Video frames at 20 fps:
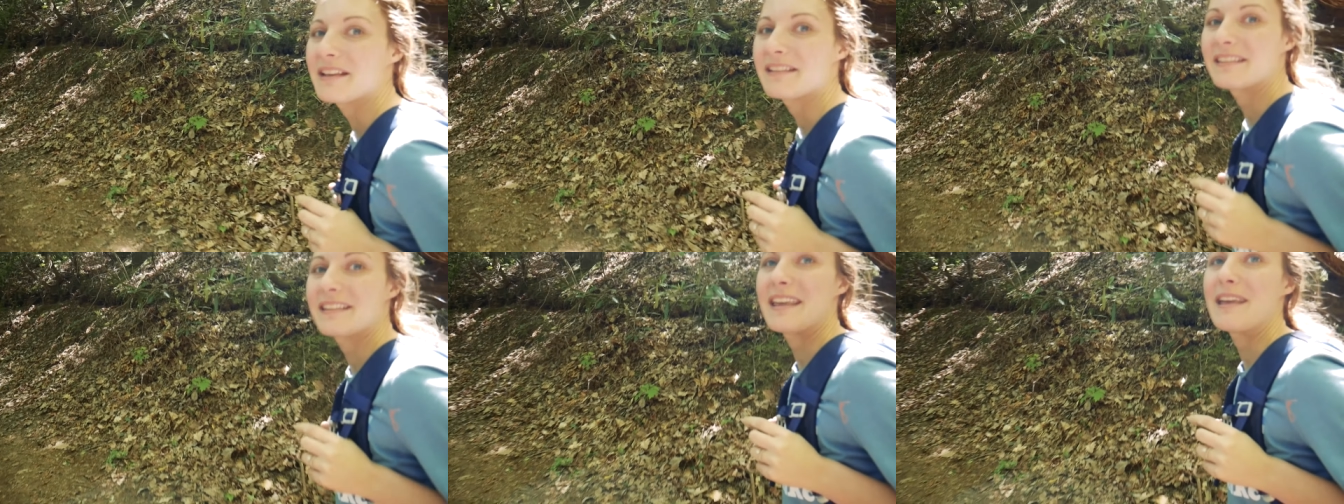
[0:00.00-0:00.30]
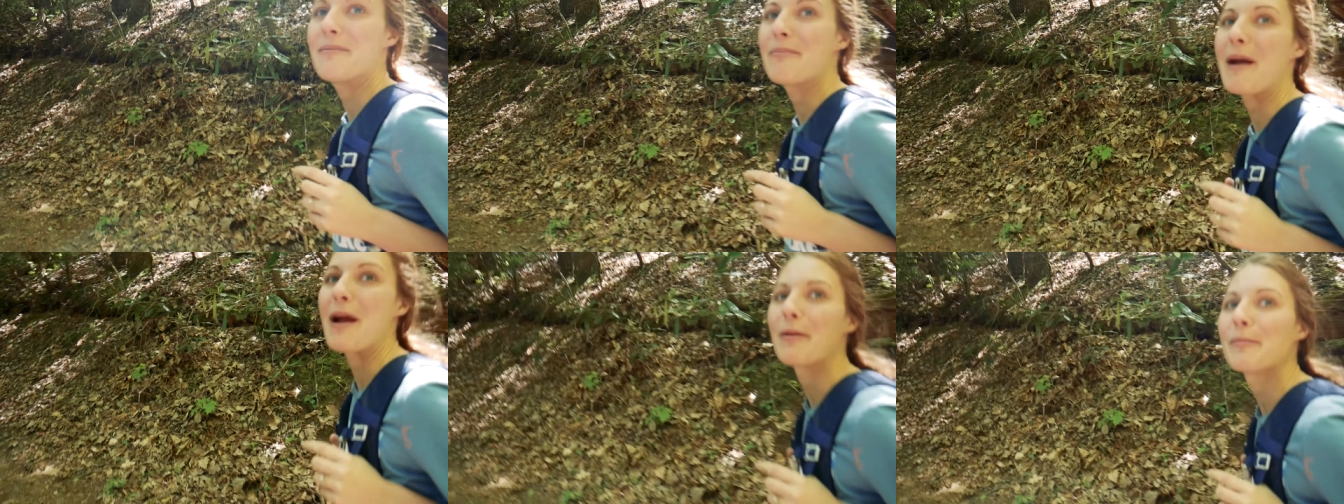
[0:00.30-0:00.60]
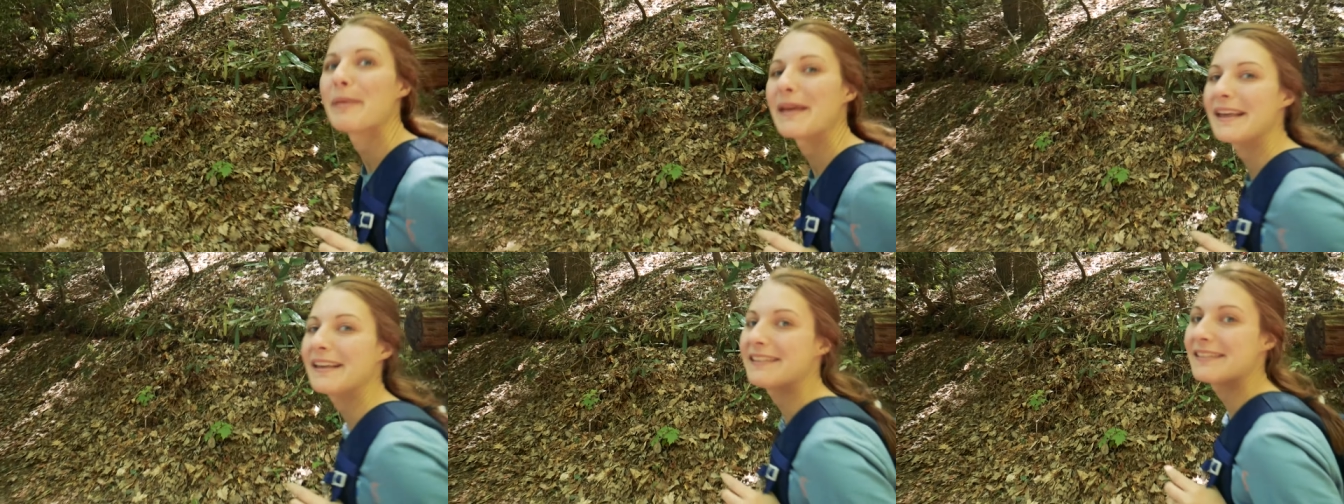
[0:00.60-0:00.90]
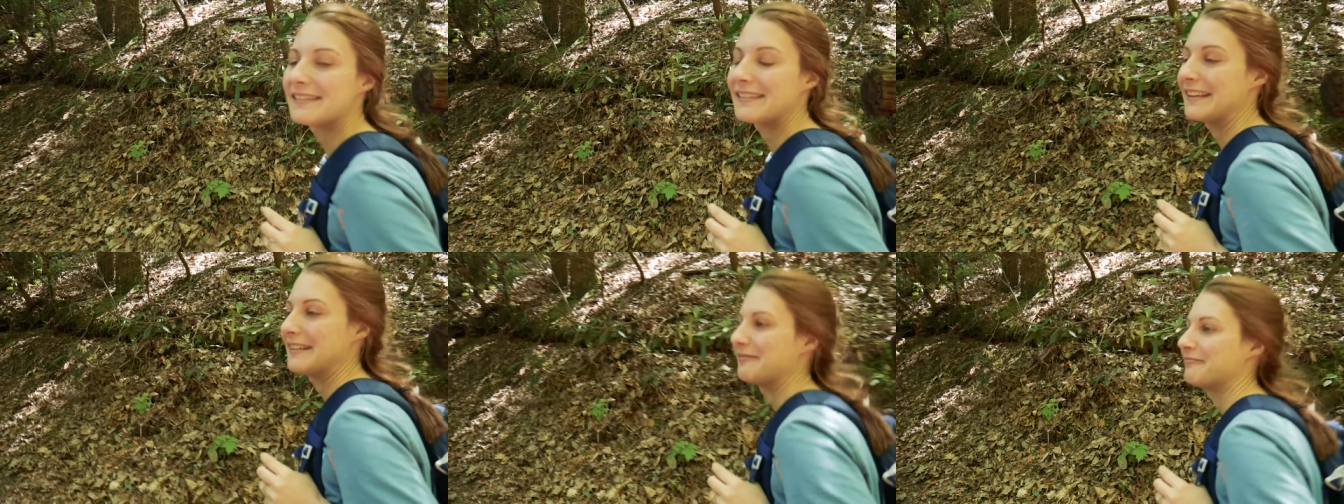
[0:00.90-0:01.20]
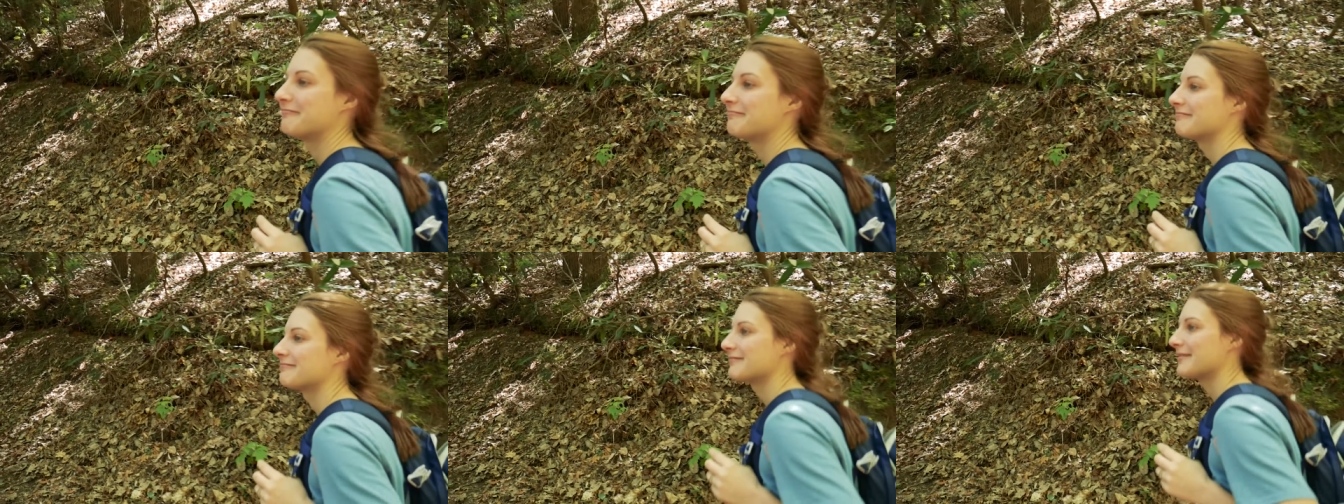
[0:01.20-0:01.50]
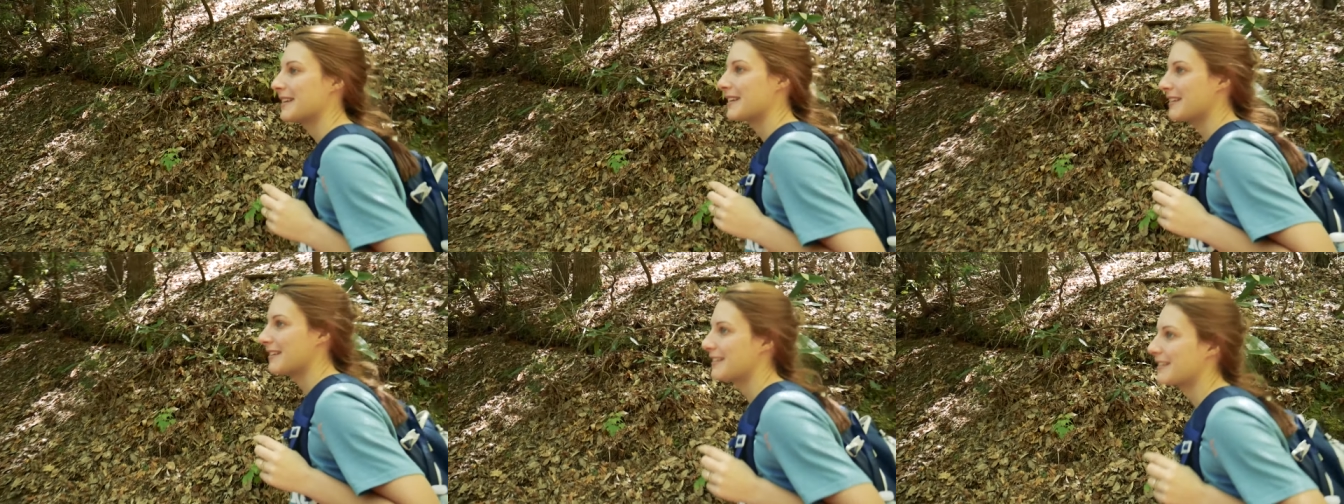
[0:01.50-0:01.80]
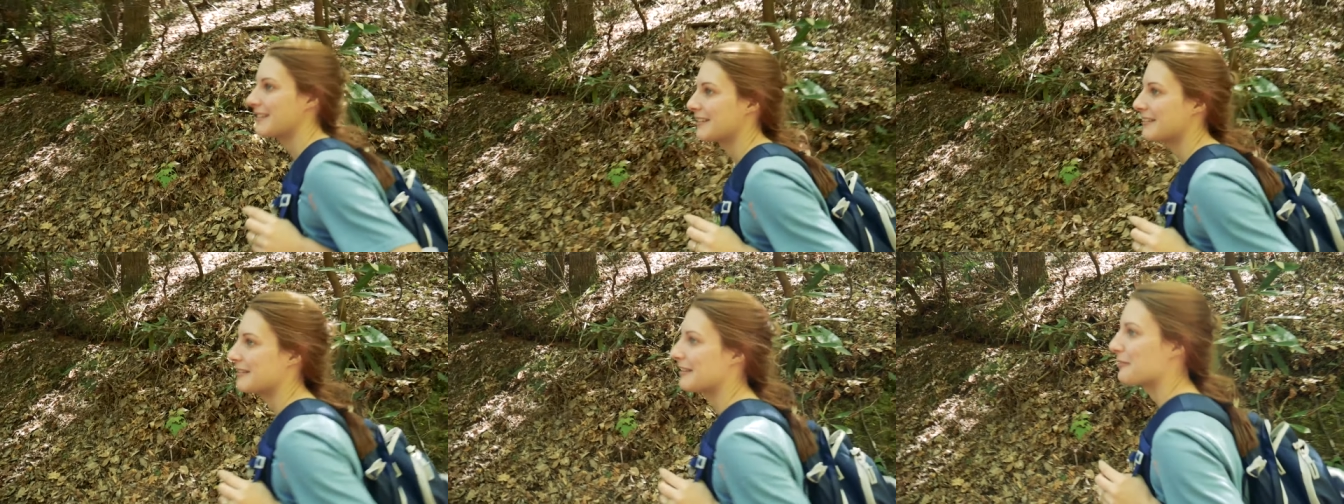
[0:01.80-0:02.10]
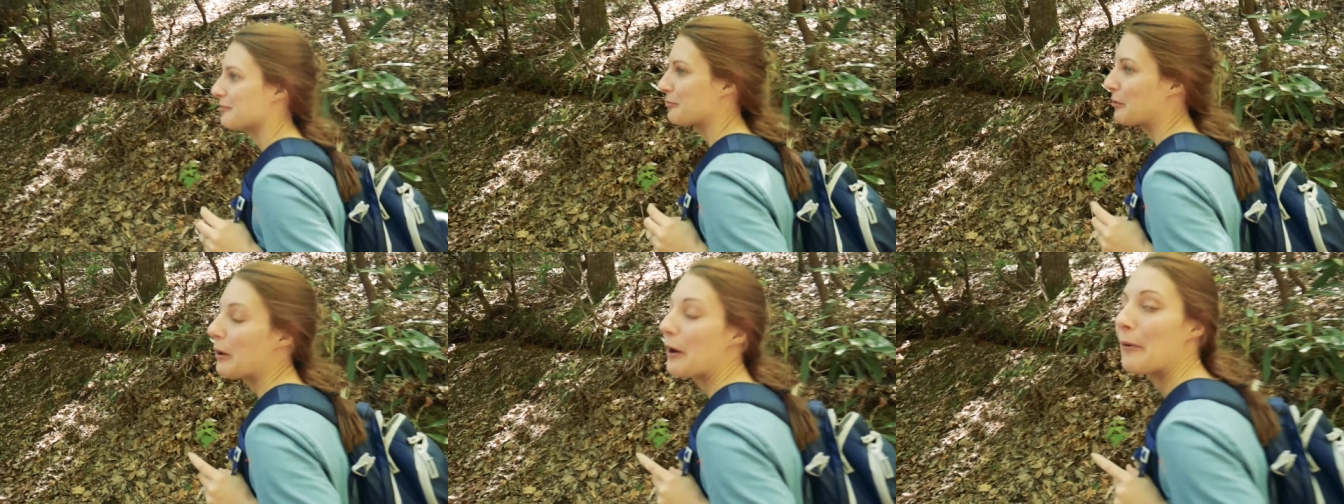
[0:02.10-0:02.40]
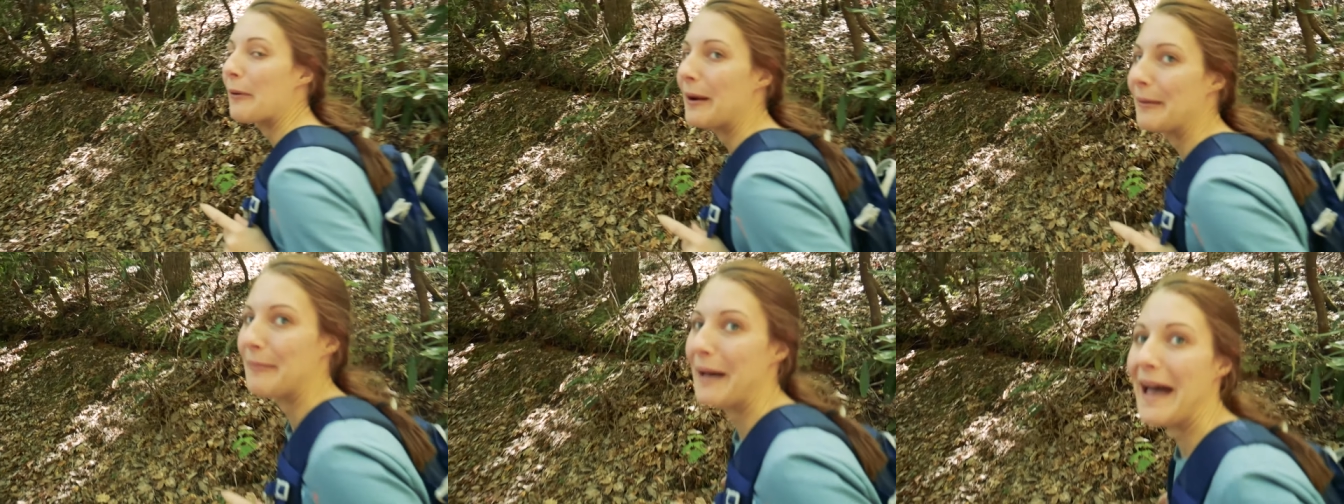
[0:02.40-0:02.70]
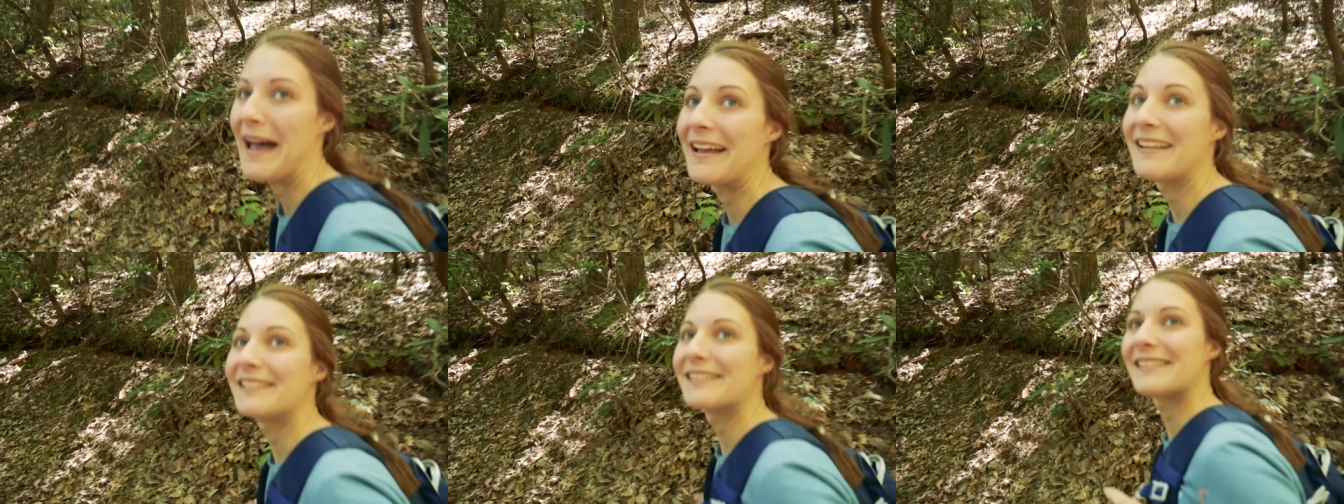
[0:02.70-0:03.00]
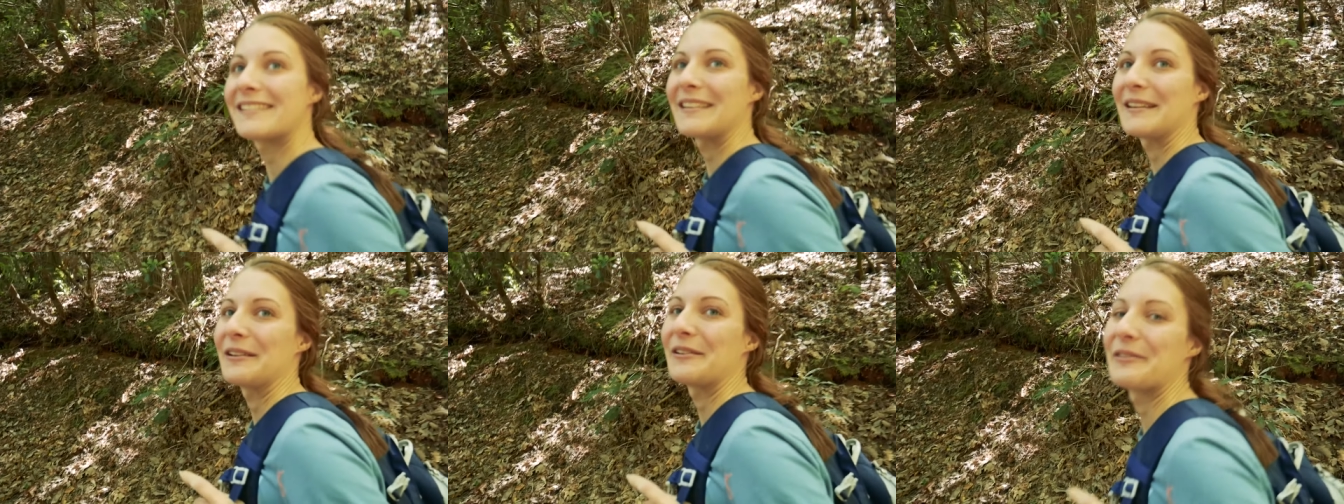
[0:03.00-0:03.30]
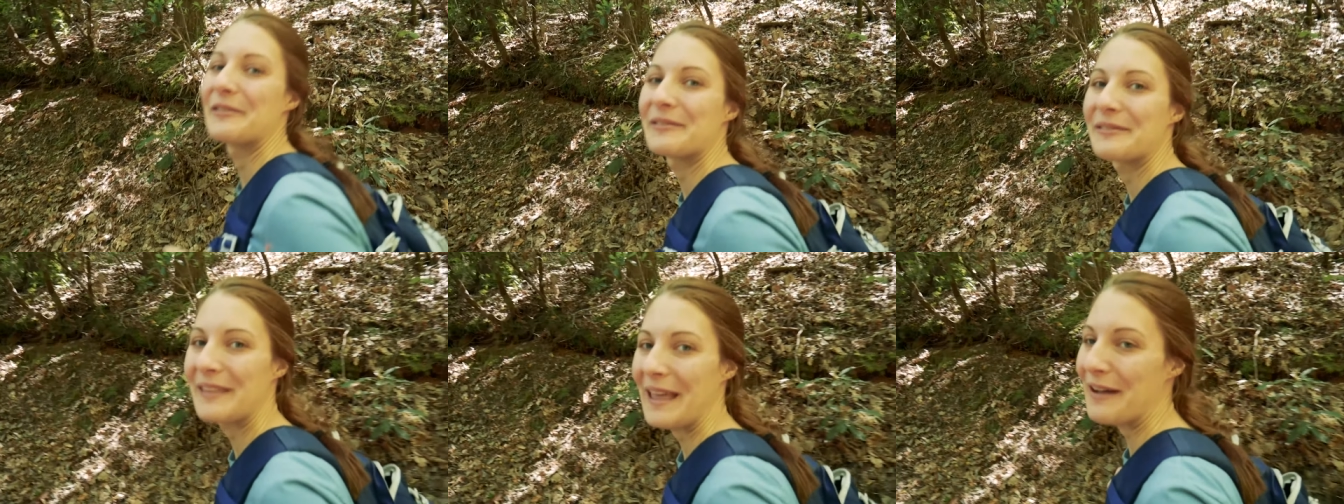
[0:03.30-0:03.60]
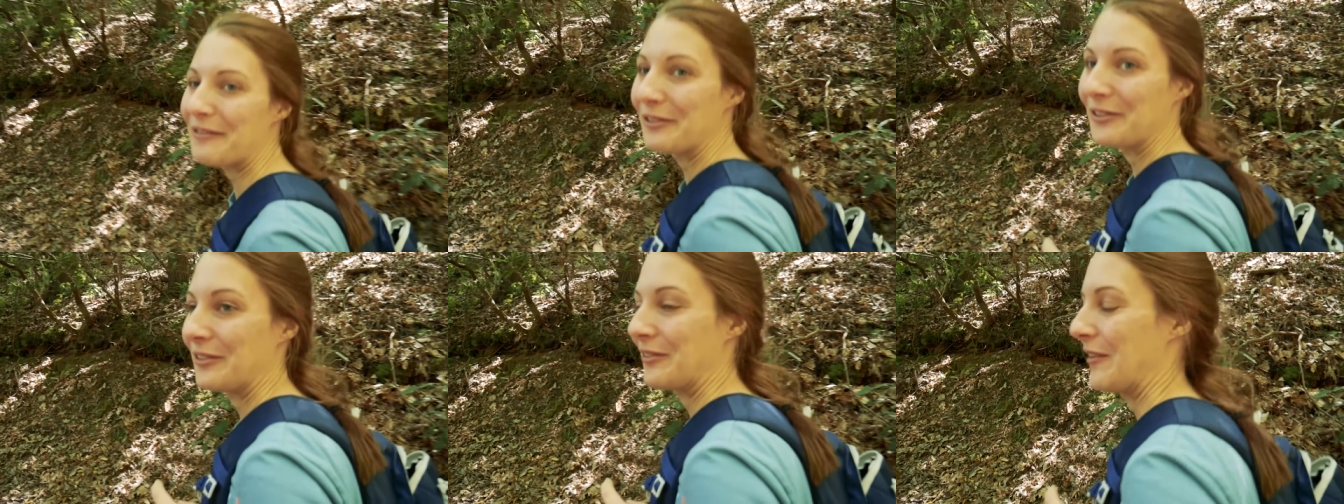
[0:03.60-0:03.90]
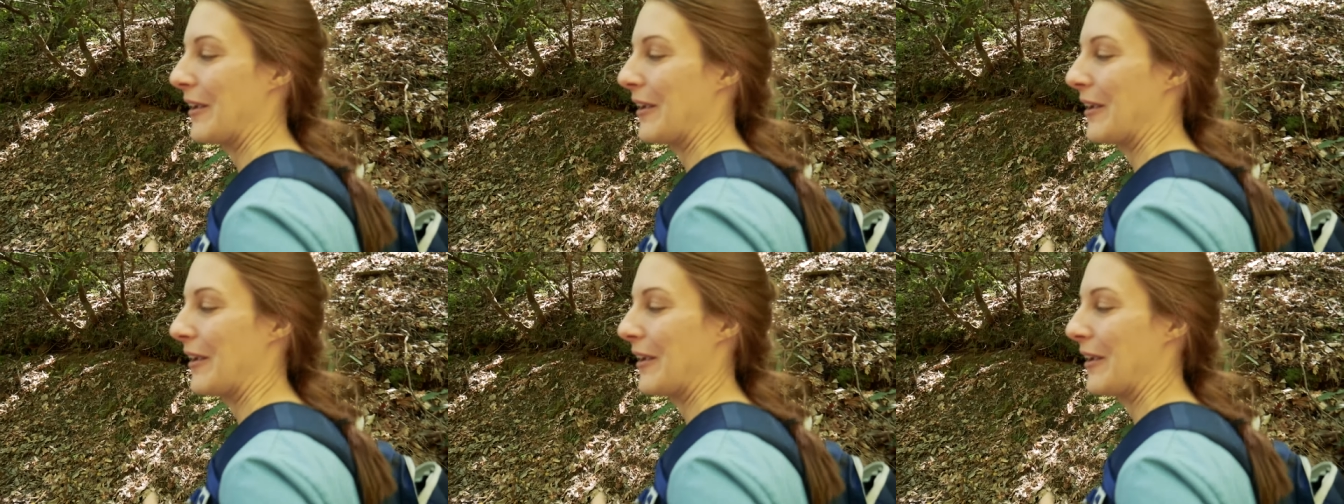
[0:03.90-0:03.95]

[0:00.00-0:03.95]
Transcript: us keep our peace and grow our minds, so that was